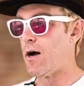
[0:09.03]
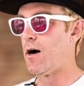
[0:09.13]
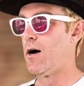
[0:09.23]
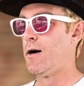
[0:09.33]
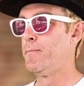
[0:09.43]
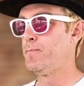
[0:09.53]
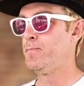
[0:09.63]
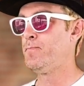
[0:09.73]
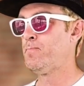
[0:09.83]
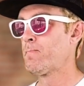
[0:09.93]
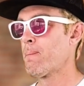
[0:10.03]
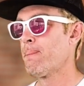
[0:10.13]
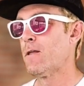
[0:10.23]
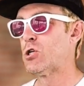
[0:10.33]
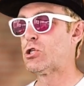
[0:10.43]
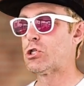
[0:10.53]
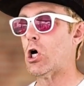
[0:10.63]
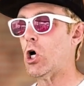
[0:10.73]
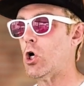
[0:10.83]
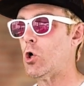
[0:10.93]
Um,
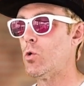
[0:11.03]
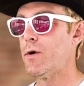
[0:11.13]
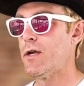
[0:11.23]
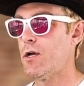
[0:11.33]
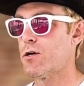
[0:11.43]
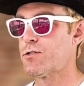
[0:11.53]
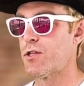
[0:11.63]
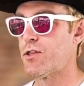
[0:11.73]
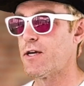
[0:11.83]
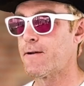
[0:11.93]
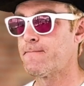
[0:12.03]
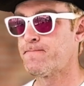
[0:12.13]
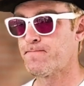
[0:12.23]
so here's the thing.